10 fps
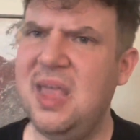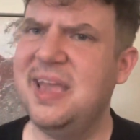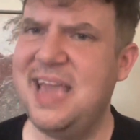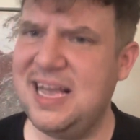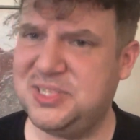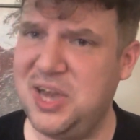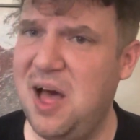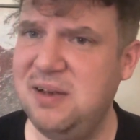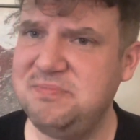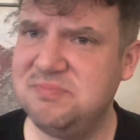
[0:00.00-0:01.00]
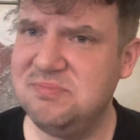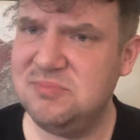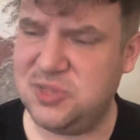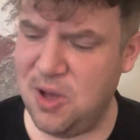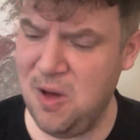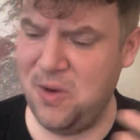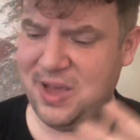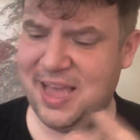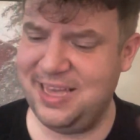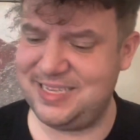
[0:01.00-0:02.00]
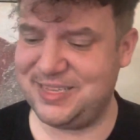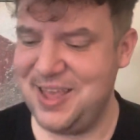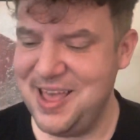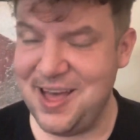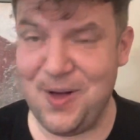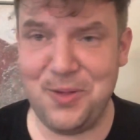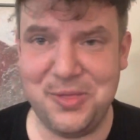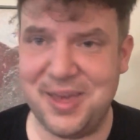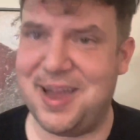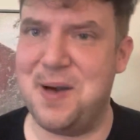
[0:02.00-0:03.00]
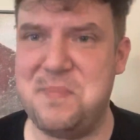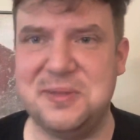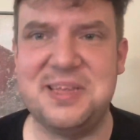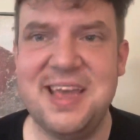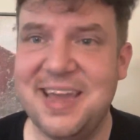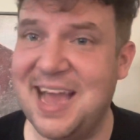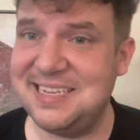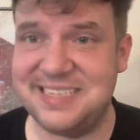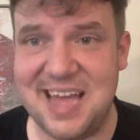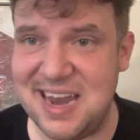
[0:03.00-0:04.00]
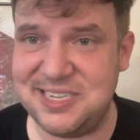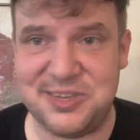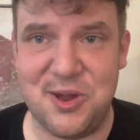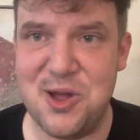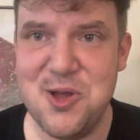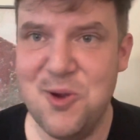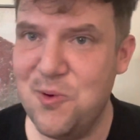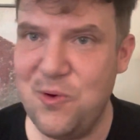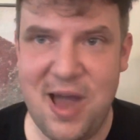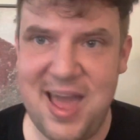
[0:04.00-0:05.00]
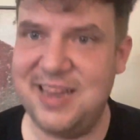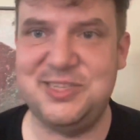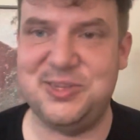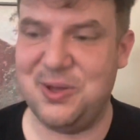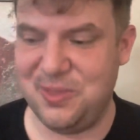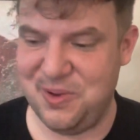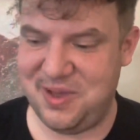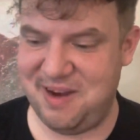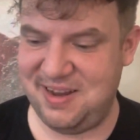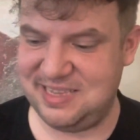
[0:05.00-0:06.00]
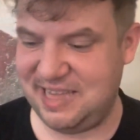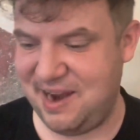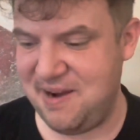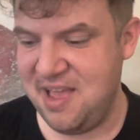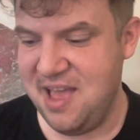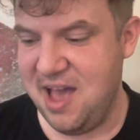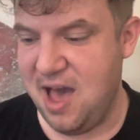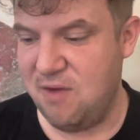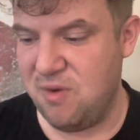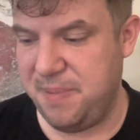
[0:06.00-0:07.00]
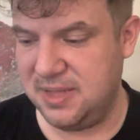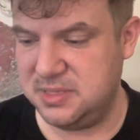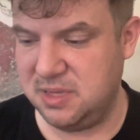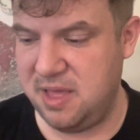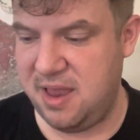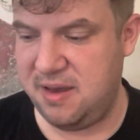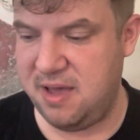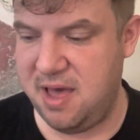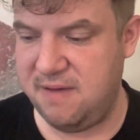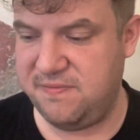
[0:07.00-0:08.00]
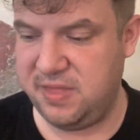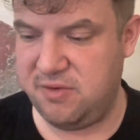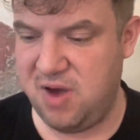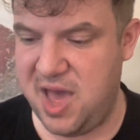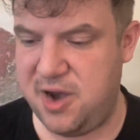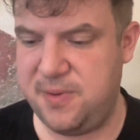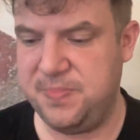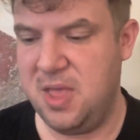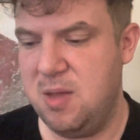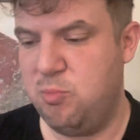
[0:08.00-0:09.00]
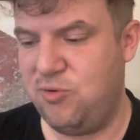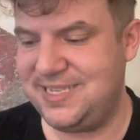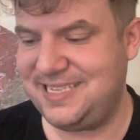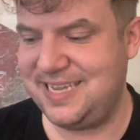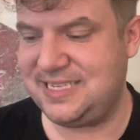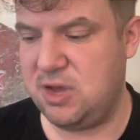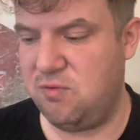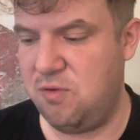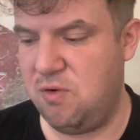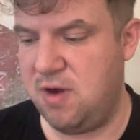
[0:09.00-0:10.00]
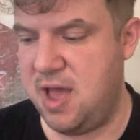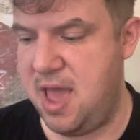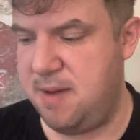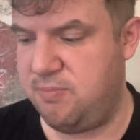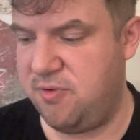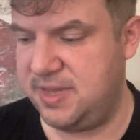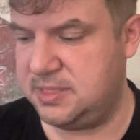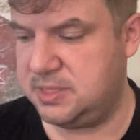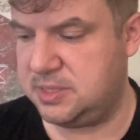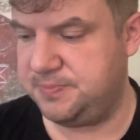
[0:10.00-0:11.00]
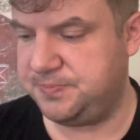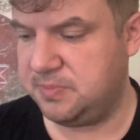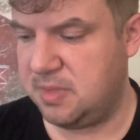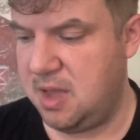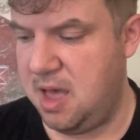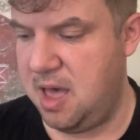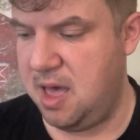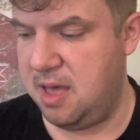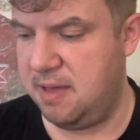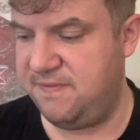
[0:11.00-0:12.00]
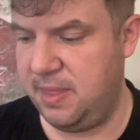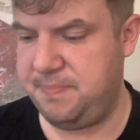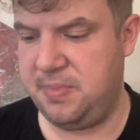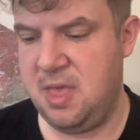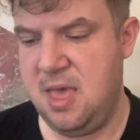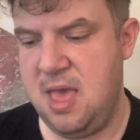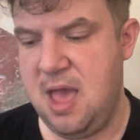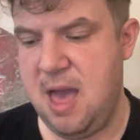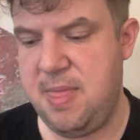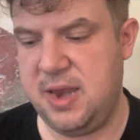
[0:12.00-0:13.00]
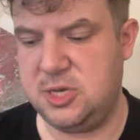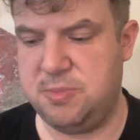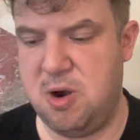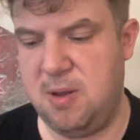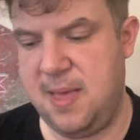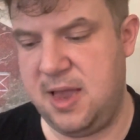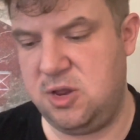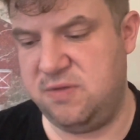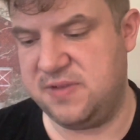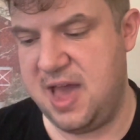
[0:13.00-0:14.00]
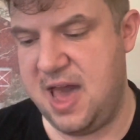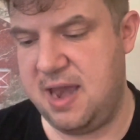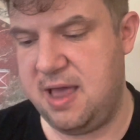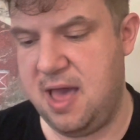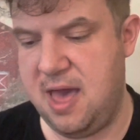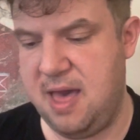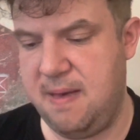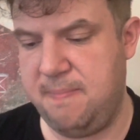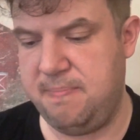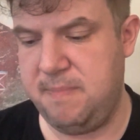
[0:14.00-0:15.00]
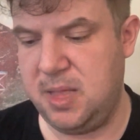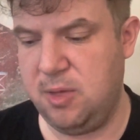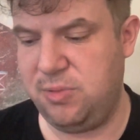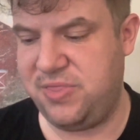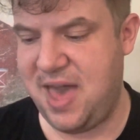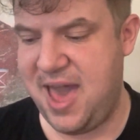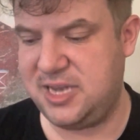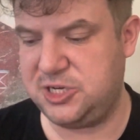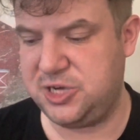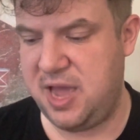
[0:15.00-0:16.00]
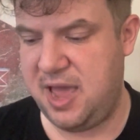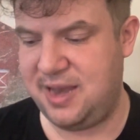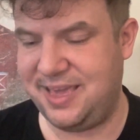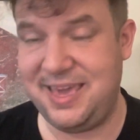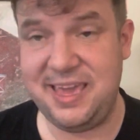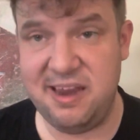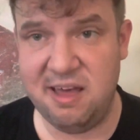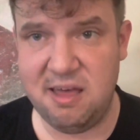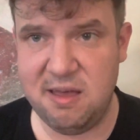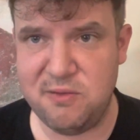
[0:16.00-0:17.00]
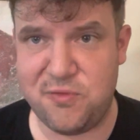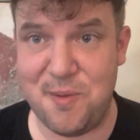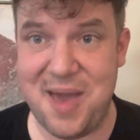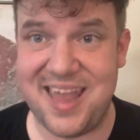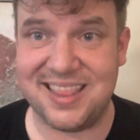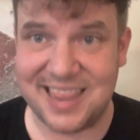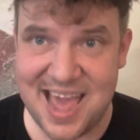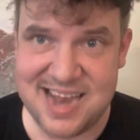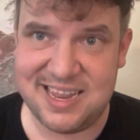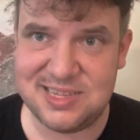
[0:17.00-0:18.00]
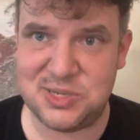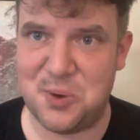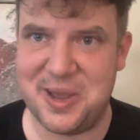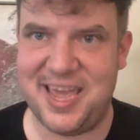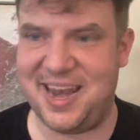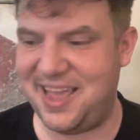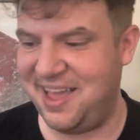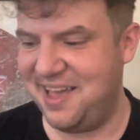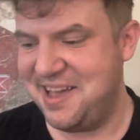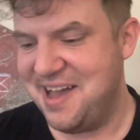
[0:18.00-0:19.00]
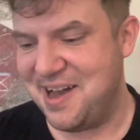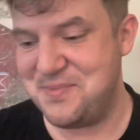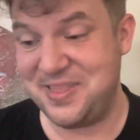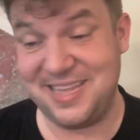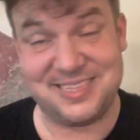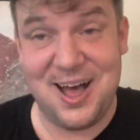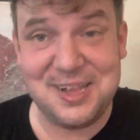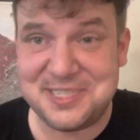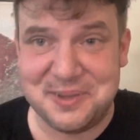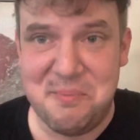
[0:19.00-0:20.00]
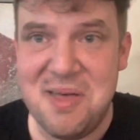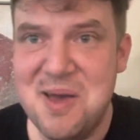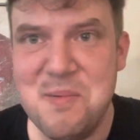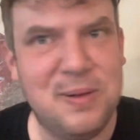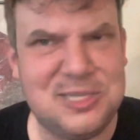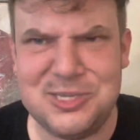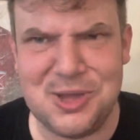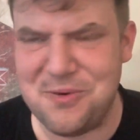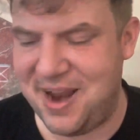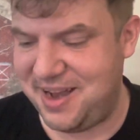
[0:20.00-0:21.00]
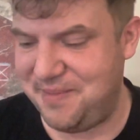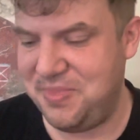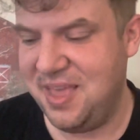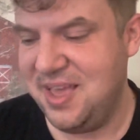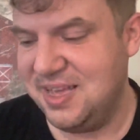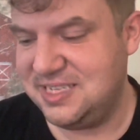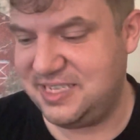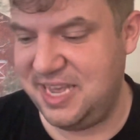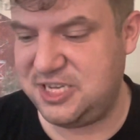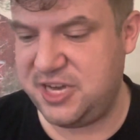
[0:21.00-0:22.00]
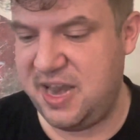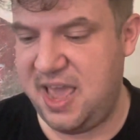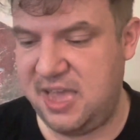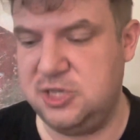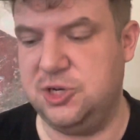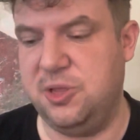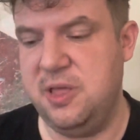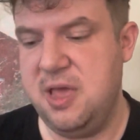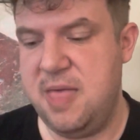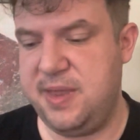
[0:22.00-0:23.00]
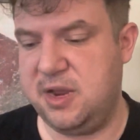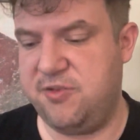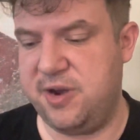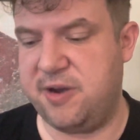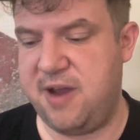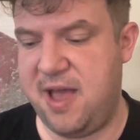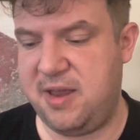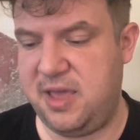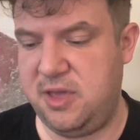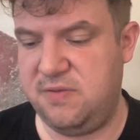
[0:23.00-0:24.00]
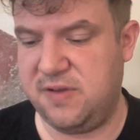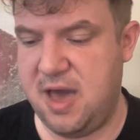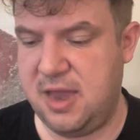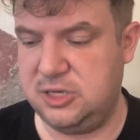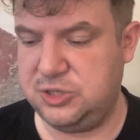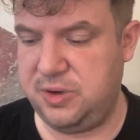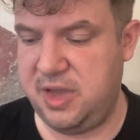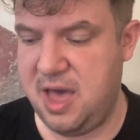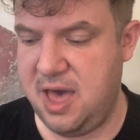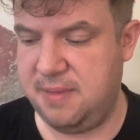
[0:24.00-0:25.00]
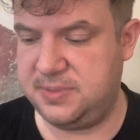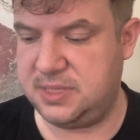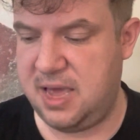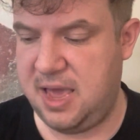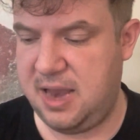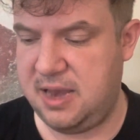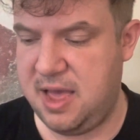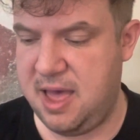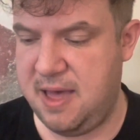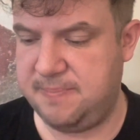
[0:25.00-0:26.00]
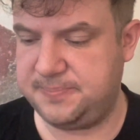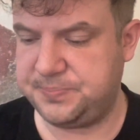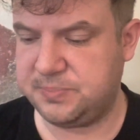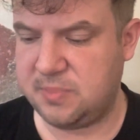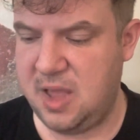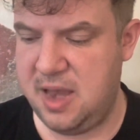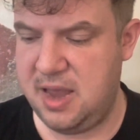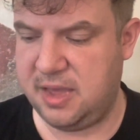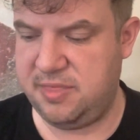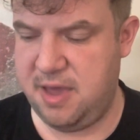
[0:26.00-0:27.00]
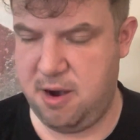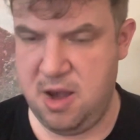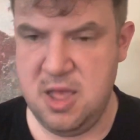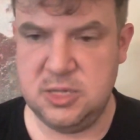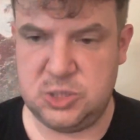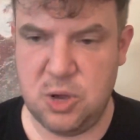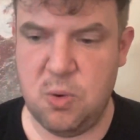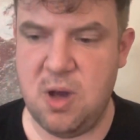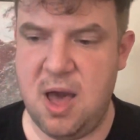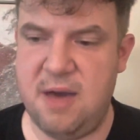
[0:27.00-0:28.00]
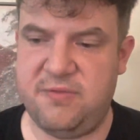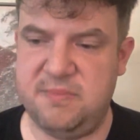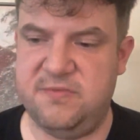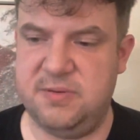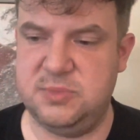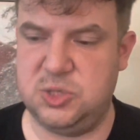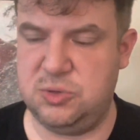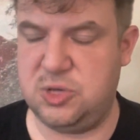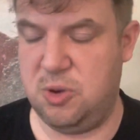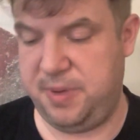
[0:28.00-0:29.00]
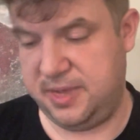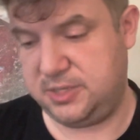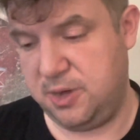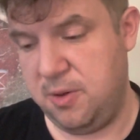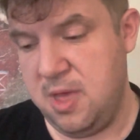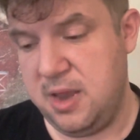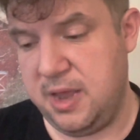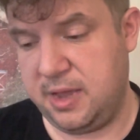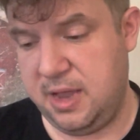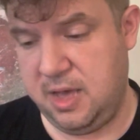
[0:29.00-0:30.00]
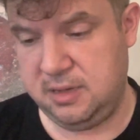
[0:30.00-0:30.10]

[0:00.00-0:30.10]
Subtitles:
Gaston. So it's all the couples. Gaston is riding solo here. He's there. Rapunzel and Flynn Rider, Princess Aurora and Prince Philip. And then in Tomorrowland, you've got Milo Thatch and Kida from Atlantis. Are we kidding? I mean, that's awesome, but so random. Stitch and Angel. Then in Critter County, you've got Judy Hobbs and Nick there. So from Zootopia. So Nick,